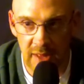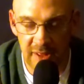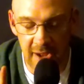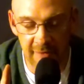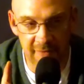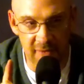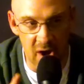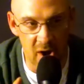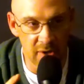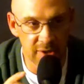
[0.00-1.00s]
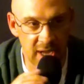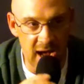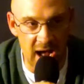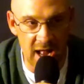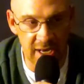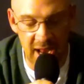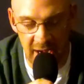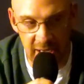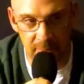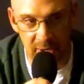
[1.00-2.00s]
That falls on
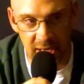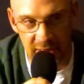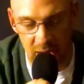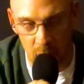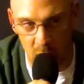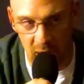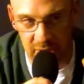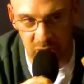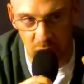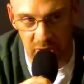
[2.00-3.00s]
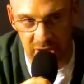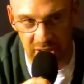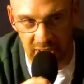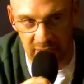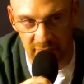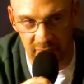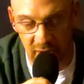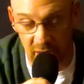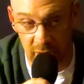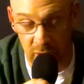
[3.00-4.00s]
anybody that wants to achieve
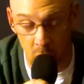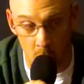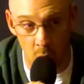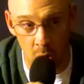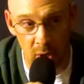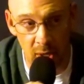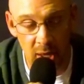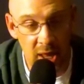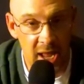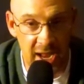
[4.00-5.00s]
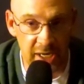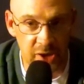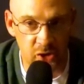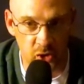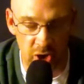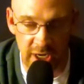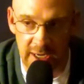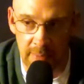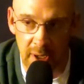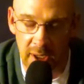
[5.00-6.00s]
a goal, a
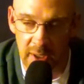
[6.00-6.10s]
dream,